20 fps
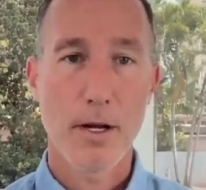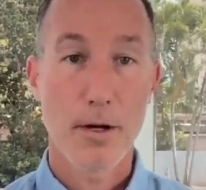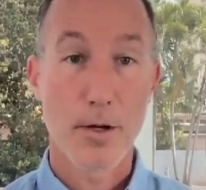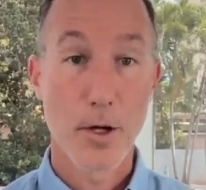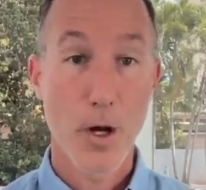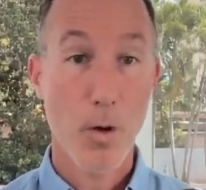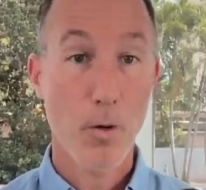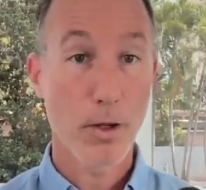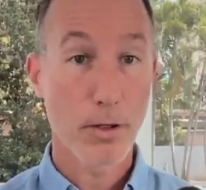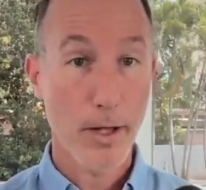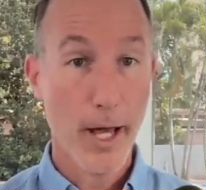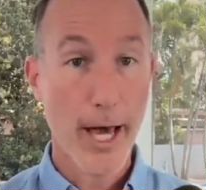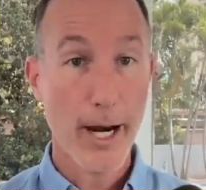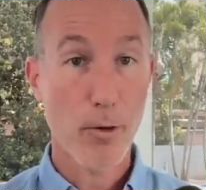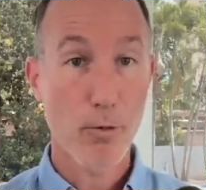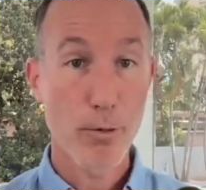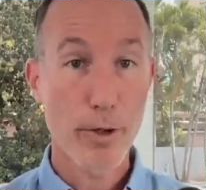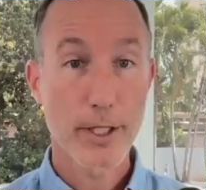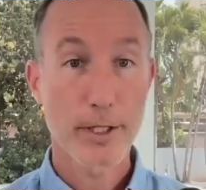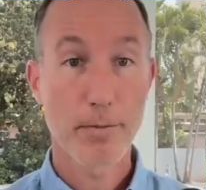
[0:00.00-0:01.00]
know a lot
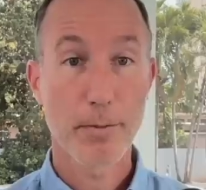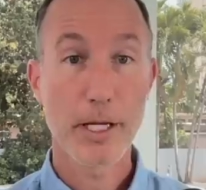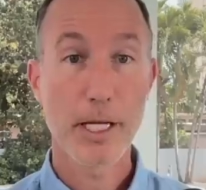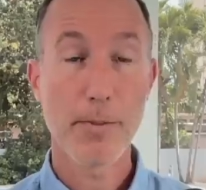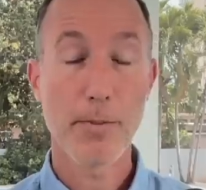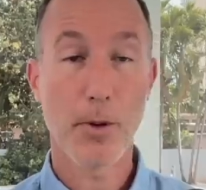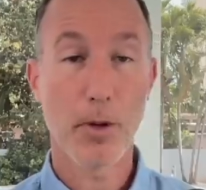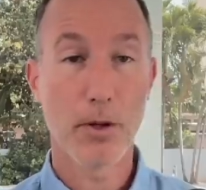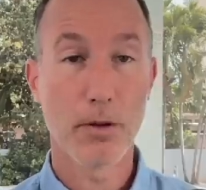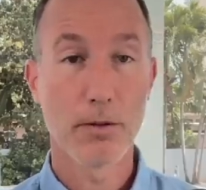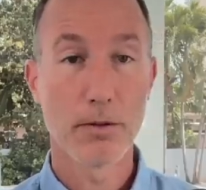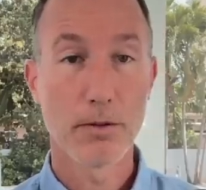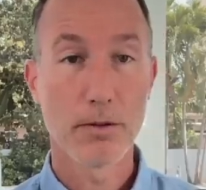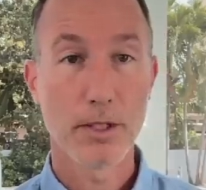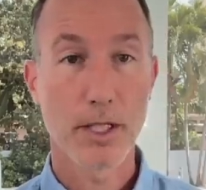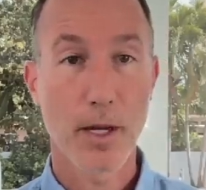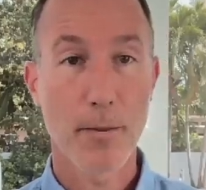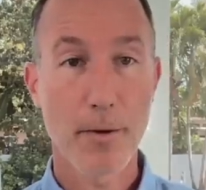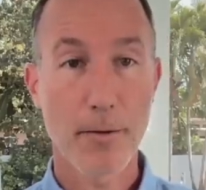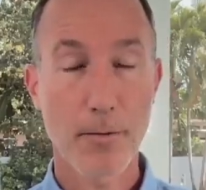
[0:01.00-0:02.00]
of rich people,
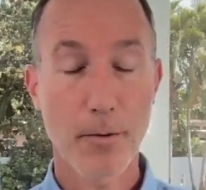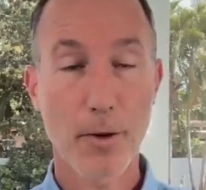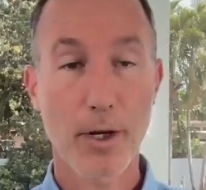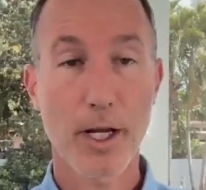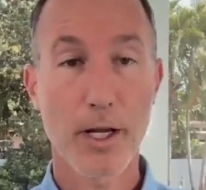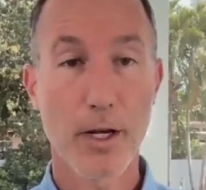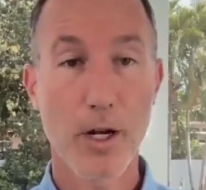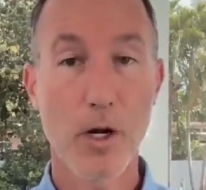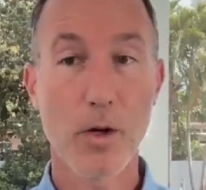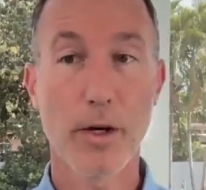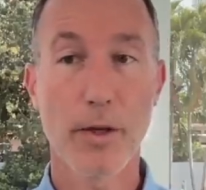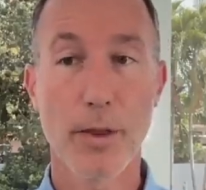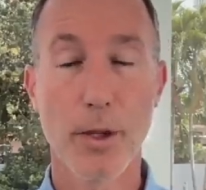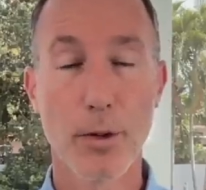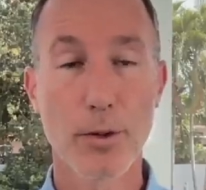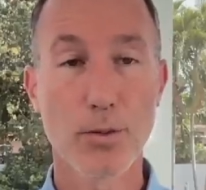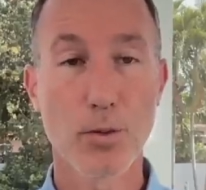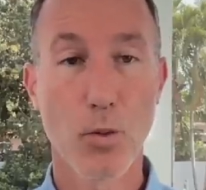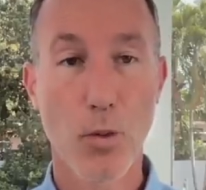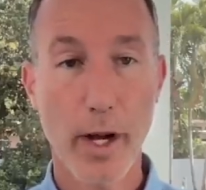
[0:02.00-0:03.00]
and before you know it,
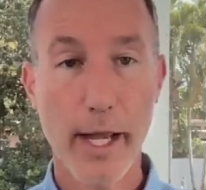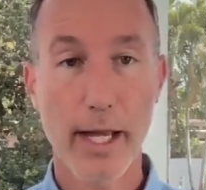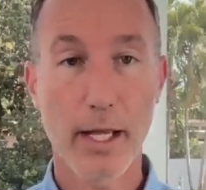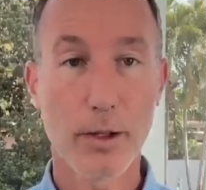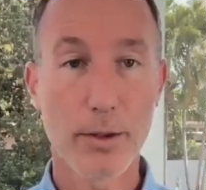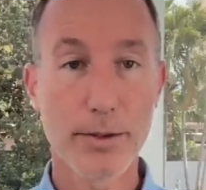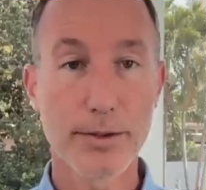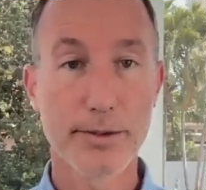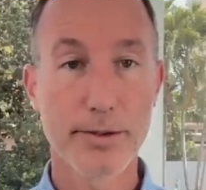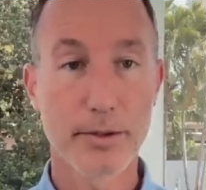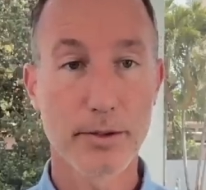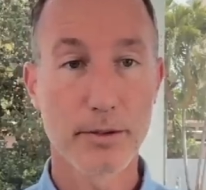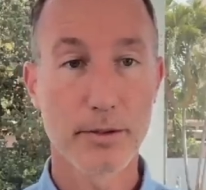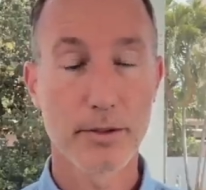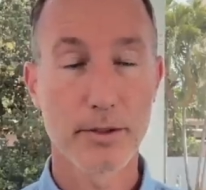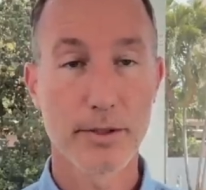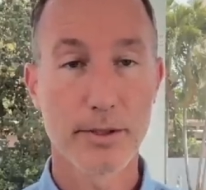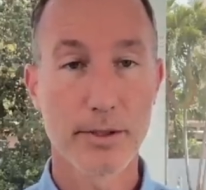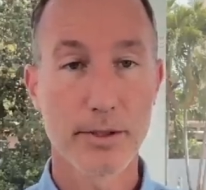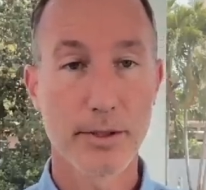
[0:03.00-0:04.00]
those whales
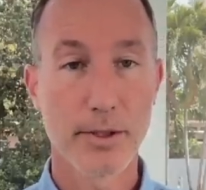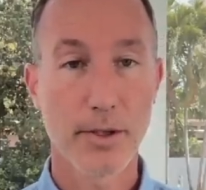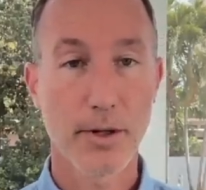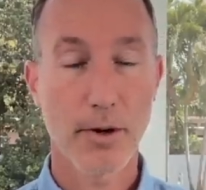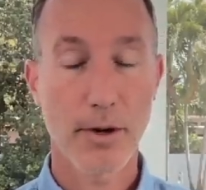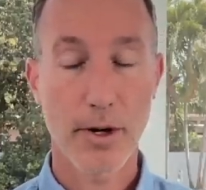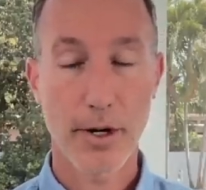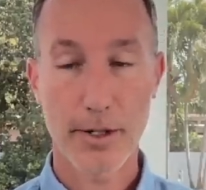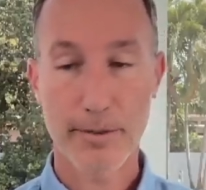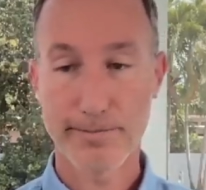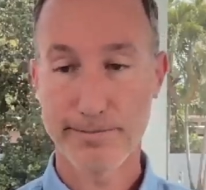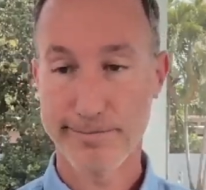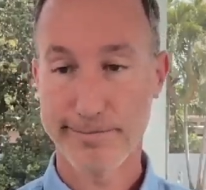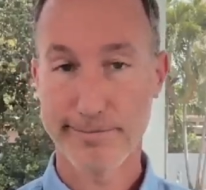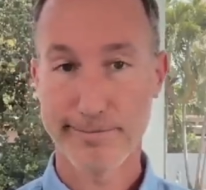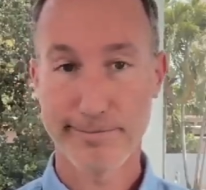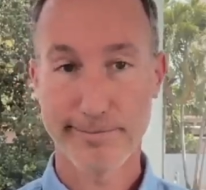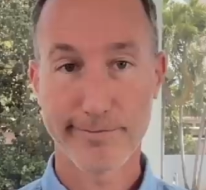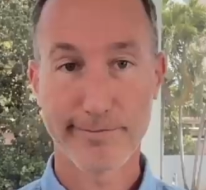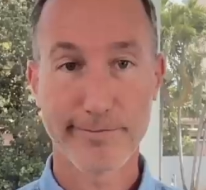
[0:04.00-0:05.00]
are
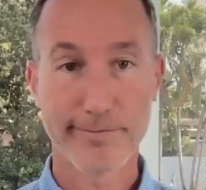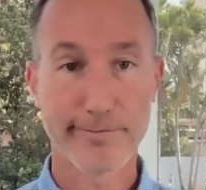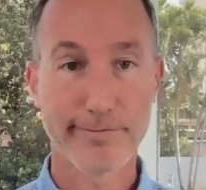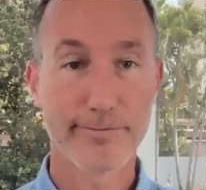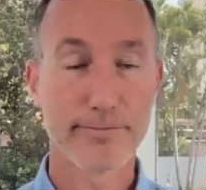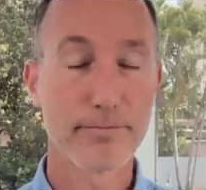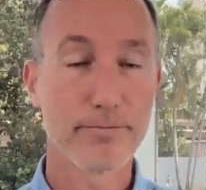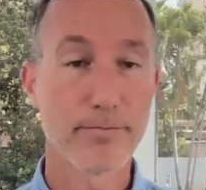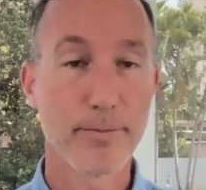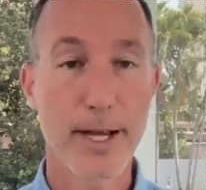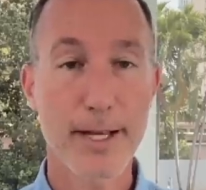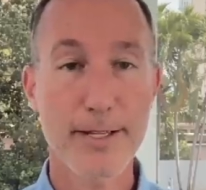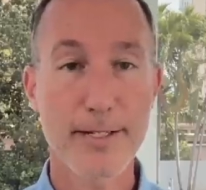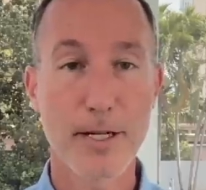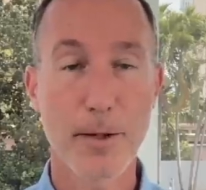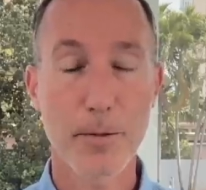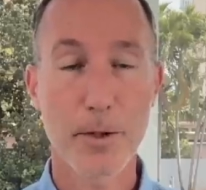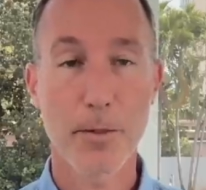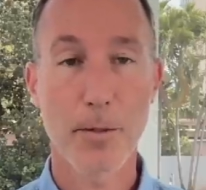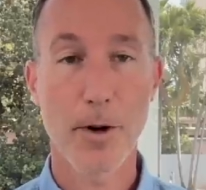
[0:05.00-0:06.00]
messing
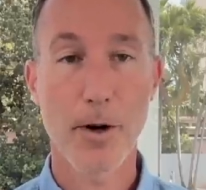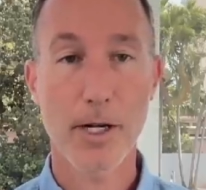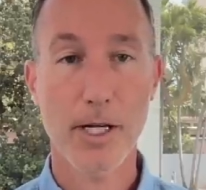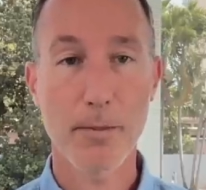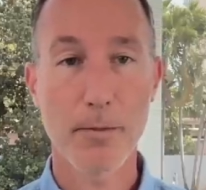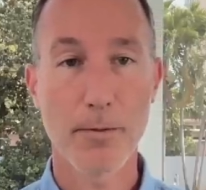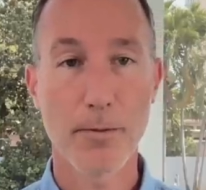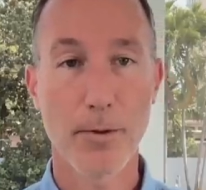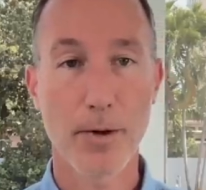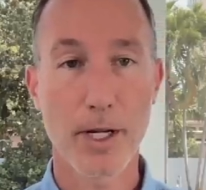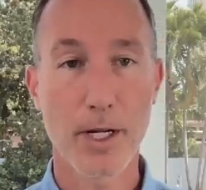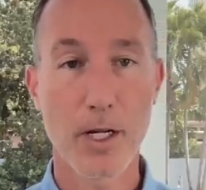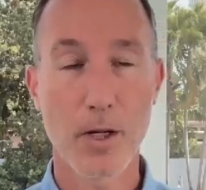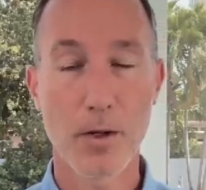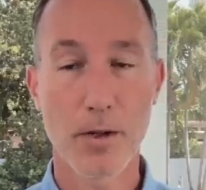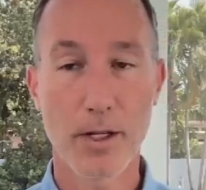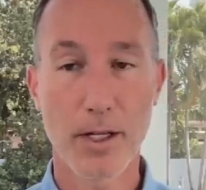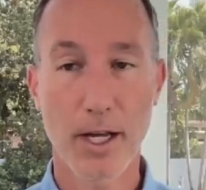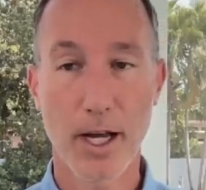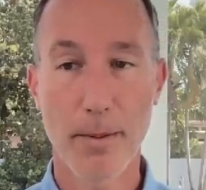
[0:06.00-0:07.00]
up the market. Before you
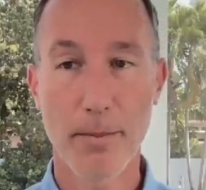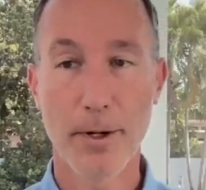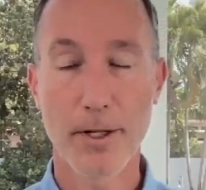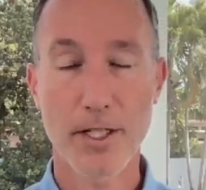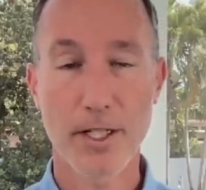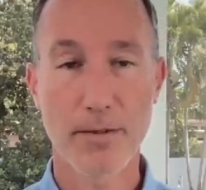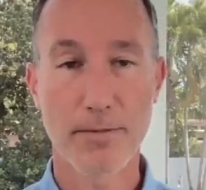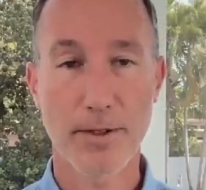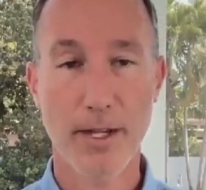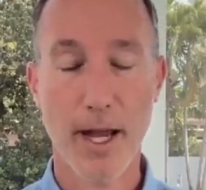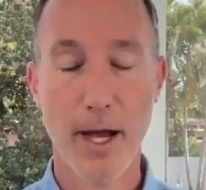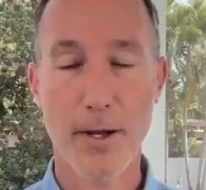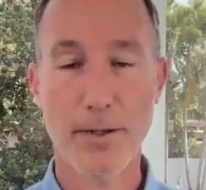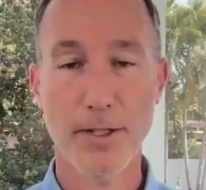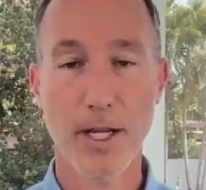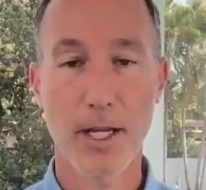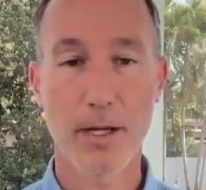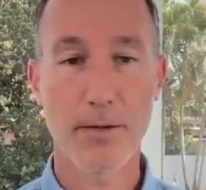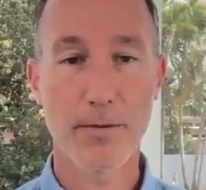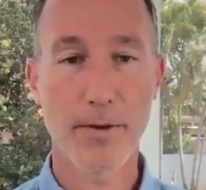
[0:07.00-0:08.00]
know it, you got a bunch of
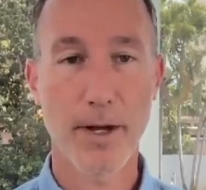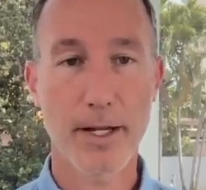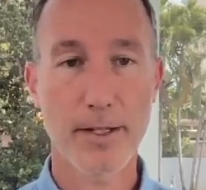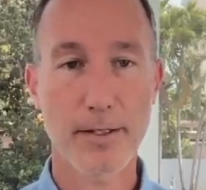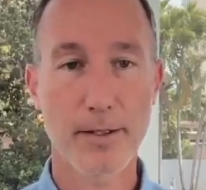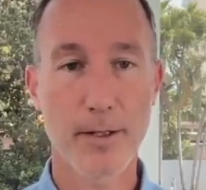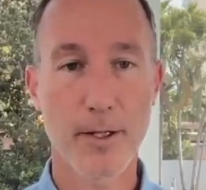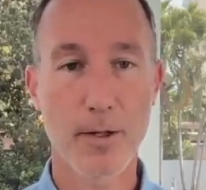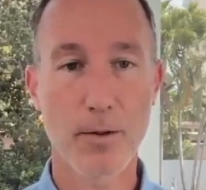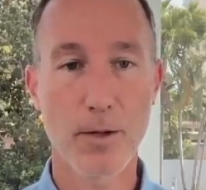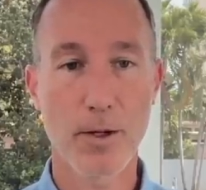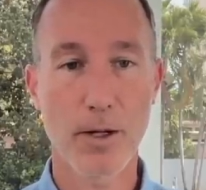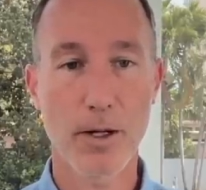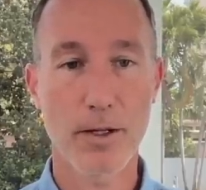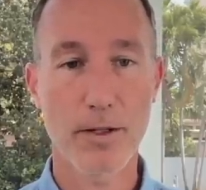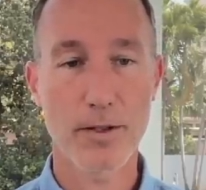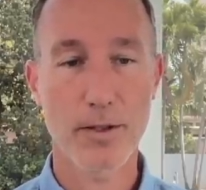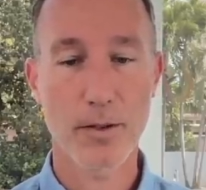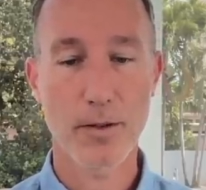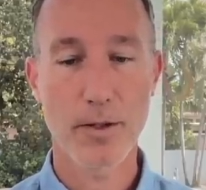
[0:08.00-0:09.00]
cascade effects, and here we
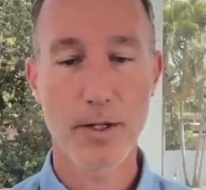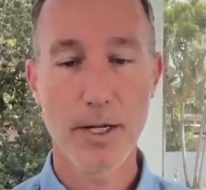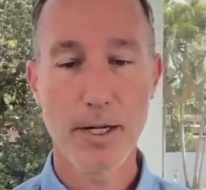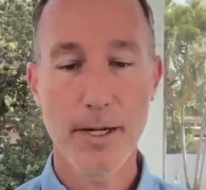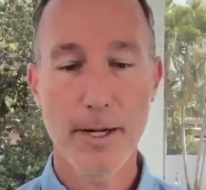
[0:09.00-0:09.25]
are. So